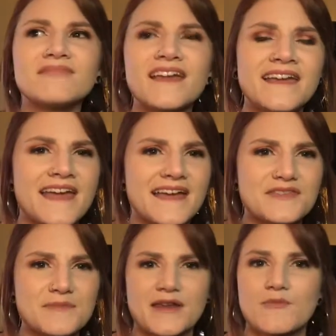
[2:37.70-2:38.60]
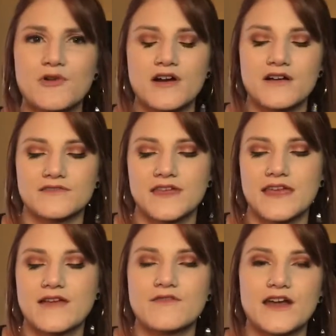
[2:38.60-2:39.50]
can't get them anymore. They
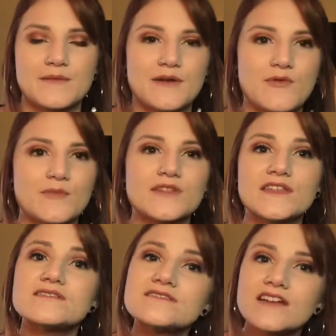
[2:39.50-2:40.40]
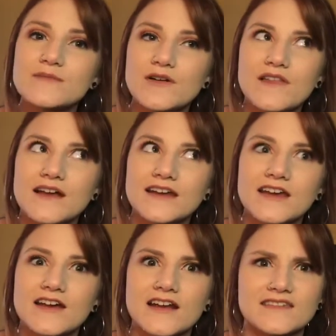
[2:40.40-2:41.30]
can't find them anymore, but they can still get them online
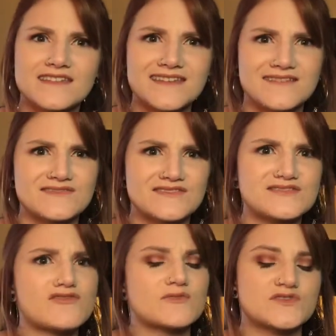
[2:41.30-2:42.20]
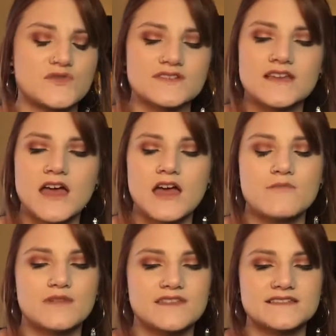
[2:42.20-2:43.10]
here, and I think they even still sell them in stores.
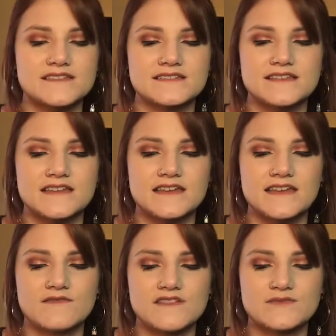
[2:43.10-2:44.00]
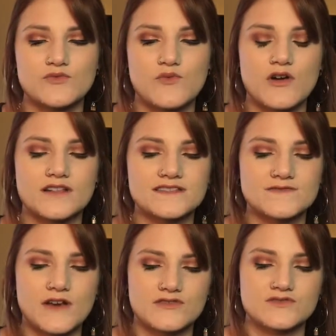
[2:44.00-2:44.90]
But this is the Invisible Bronze
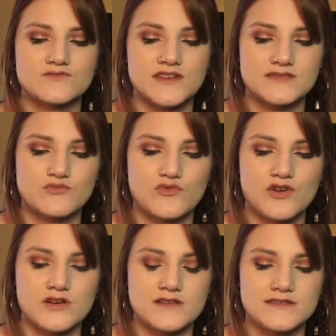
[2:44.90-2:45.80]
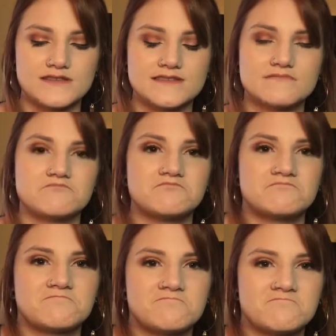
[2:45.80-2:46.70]
Fair to Light Bronze.
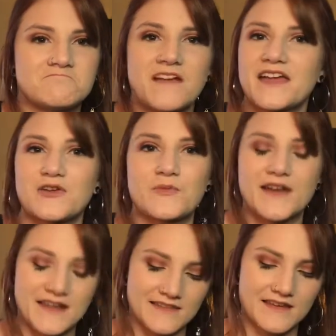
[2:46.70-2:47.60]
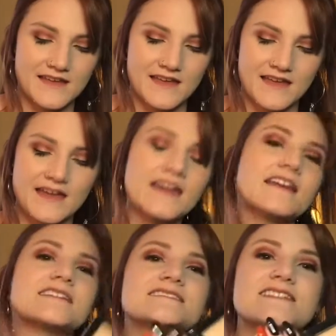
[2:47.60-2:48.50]
I can't open anything. And it
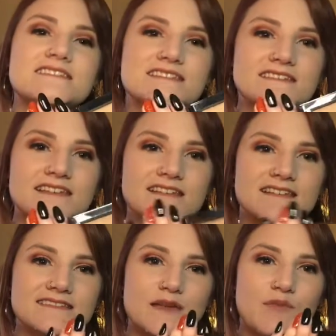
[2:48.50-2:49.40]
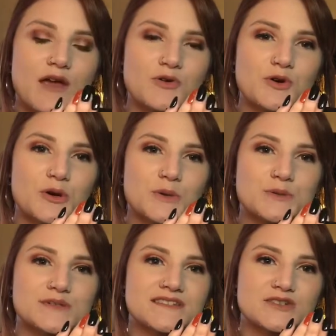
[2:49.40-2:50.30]
is this is a pale
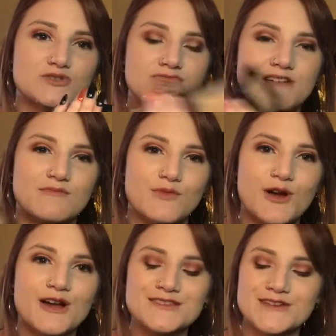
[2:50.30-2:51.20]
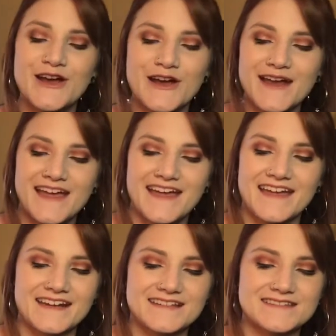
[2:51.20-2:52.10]
girl's dream bronzer.
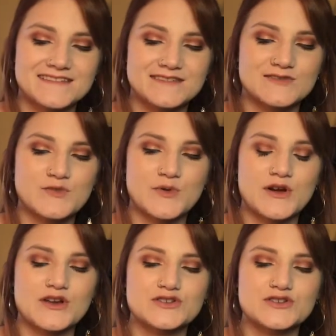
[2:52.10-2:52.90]
It is super